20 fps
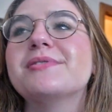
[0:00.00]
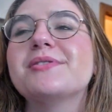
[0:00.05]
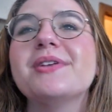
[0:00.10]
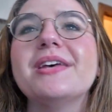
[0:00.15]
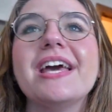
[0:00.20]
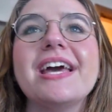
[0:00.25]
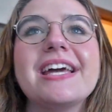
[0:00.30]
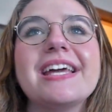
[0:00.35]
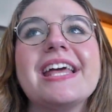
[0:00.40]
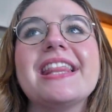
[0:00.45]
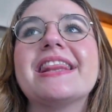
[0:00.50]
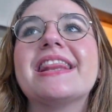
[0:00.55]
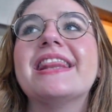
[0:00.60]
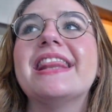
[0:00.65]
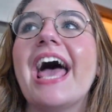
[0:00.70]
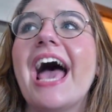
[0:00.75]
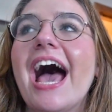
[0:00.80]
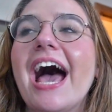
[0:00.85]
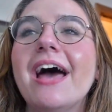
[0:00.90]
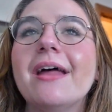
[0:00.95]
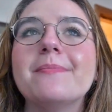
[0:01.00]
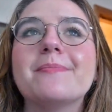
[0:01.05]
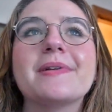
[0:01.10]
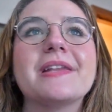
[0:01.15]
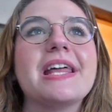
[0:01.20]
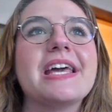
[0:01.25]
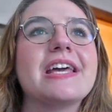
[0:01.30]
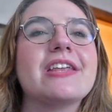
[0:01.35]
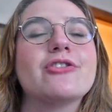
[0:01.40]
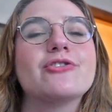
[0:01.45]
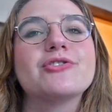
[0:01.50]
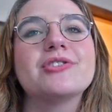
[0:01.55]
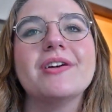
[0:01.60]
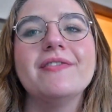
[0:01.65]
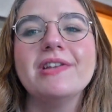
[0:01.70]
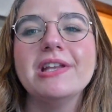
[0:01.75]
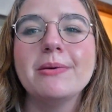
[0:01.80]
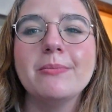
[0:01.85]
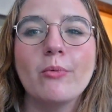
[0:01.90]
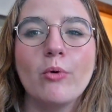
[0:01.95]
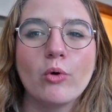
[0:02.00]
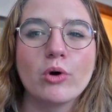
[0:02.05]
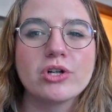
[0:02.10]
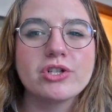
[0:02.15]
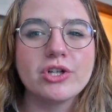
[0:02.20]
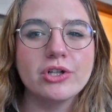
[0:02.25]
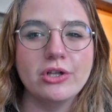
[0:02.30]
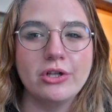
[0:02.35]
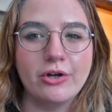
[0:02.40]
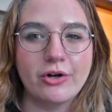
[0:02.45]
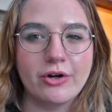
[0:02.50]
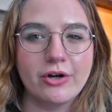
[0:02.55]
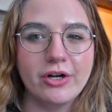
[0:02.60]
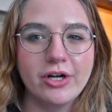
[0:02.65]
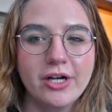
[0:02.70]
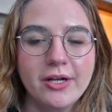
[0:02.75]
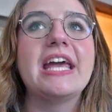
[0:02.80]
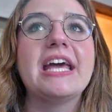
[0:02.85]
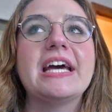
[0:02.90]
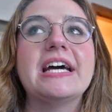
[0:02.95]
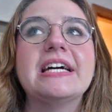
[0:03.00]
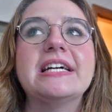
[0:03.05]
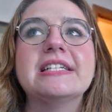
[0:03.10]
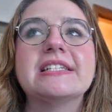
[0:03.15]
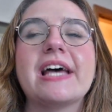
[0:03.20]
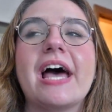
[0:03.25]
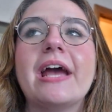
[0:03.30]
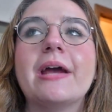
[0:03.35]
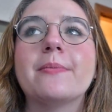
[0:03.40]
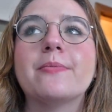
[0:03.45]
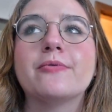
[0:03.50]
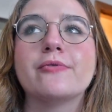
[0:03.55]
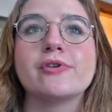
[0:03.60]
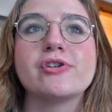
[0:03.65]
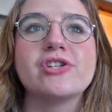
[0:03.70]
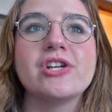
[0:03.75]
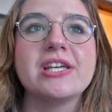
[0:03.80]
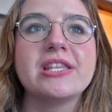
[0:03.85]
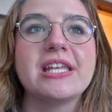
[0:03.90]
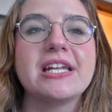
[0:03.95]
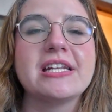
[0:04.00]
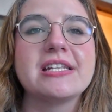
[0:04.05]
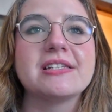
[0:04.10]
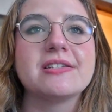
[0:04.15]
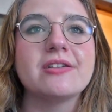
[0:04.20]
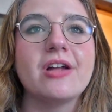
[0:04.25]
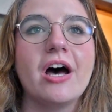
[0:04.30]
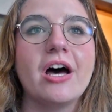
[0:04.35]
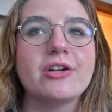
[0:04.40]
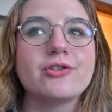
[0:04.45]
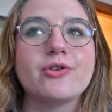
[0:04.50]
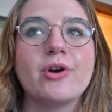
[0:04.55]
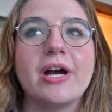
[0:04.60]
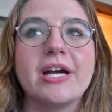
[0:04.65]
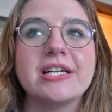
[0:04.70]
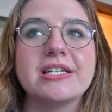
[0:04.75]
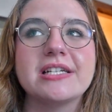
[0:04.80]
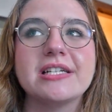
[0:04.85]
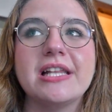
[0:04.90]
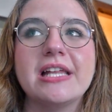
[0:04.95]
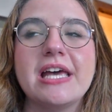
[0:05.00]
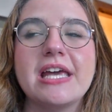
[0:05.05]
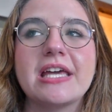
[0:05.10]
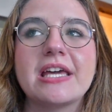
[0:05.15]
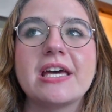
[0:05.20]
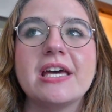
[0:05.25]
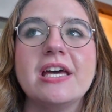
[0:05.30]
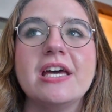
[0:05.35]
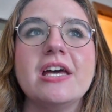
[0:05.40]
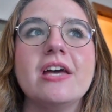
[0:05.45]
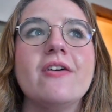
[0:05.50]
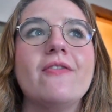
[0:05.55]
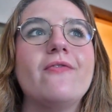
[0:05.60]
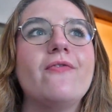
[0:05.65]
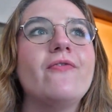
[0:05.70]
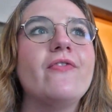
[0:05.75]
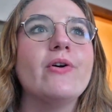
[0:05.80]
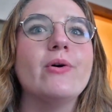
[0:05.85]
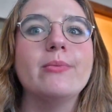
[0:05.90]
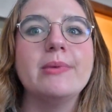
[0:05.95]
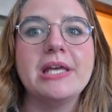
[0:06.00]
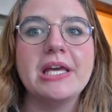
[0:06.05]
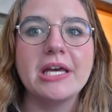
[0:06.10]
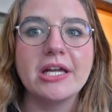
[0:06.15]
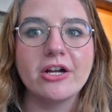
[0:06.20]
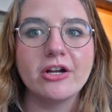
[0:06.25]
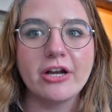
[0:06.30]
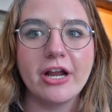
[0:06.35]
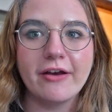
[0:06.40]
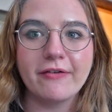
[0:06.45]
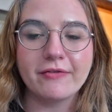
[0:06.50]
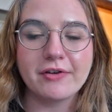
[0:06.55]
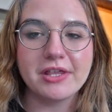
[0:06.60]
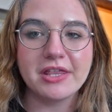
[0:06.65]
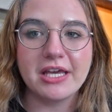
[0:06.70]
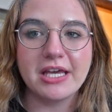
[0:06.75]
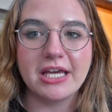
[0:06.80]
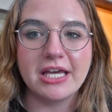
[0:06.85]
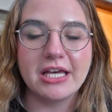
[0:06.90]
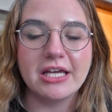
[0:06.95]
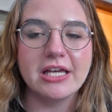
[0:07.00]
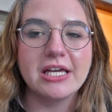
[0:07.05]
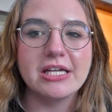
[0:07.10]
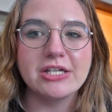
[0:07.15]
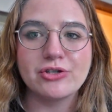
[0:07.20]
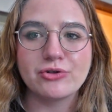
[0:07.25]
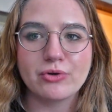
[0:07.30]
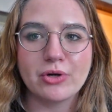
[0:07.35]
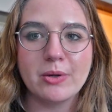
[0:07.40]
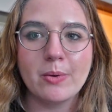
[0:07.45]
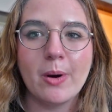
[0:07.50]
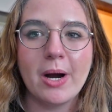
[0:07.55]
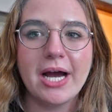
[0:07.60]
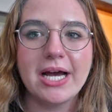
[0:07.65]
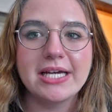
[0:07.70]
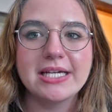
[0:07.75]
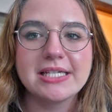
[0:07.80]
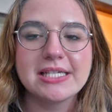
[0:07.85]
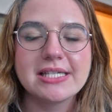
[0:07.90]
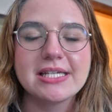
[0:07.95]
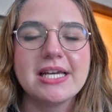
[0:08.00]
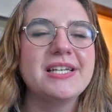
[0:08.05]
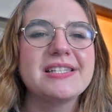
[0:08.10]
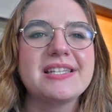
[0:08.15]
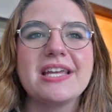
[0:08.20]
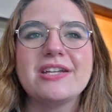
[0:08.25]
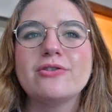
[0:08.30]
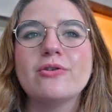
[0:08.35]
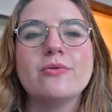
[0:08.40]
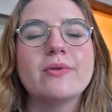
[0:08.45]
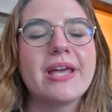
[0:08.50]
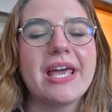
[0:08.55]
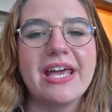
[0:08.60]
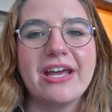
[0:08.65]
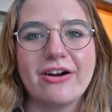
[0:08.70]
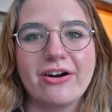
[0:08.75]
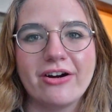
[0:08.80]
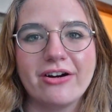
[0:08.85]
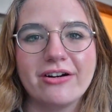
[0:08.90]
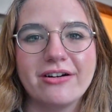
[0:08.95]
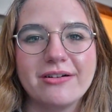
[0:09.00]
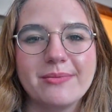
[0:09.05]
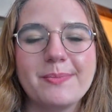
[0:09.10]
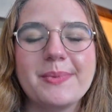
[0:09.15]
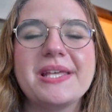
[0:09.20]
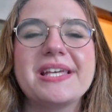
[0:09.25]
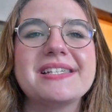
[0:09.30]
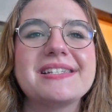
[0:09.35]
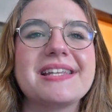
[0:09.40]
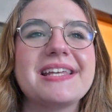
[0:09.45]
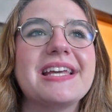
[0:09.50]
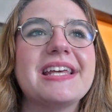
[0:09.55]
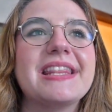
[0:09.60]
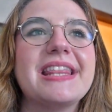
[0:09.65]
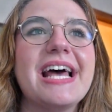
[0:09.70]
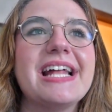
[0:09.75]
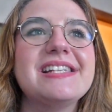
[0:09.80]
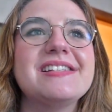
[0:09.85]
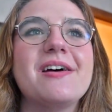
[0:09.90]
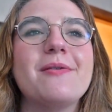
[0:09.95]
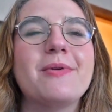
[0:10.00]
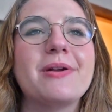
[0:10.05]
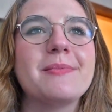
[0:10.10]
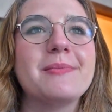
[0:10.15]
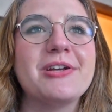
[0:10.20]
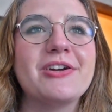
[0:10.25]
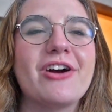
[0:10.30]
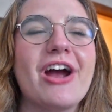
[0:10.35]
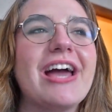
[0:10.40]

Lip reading: So like, I get that, but like, there's definitely more to learn, and I appreciate that it's not trying to like fill me in on everything history wise because I don't care, because like, that's not what I'm here.